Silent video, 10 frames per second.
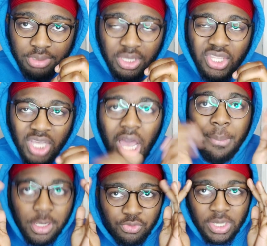the
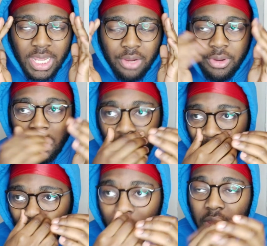time, I was really angry. I
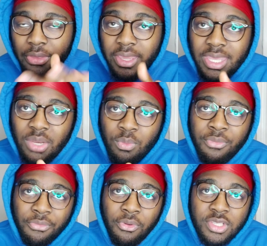was really thinking we
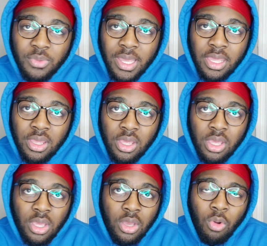threw this away.
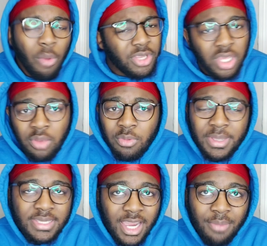What are we doing? We've
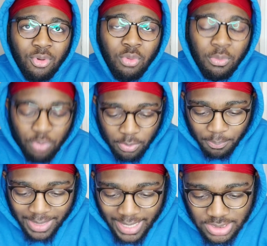been terrible.
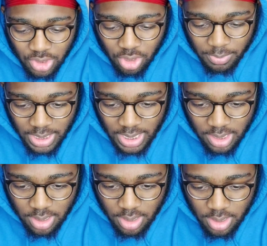Players are coming
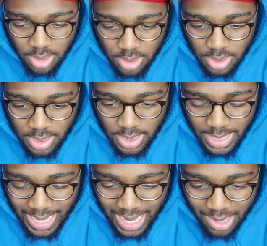in,
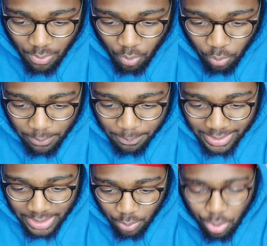and we're
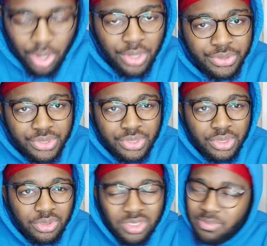playing worse.
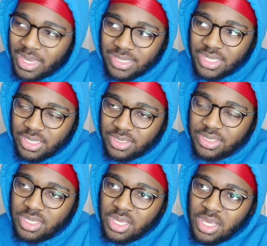Doesn't make
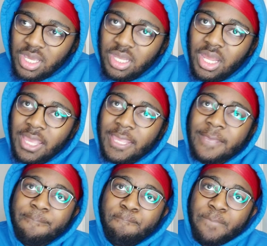sense.
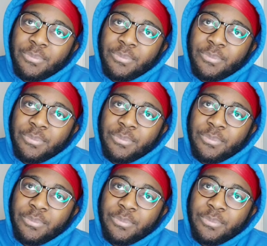Like,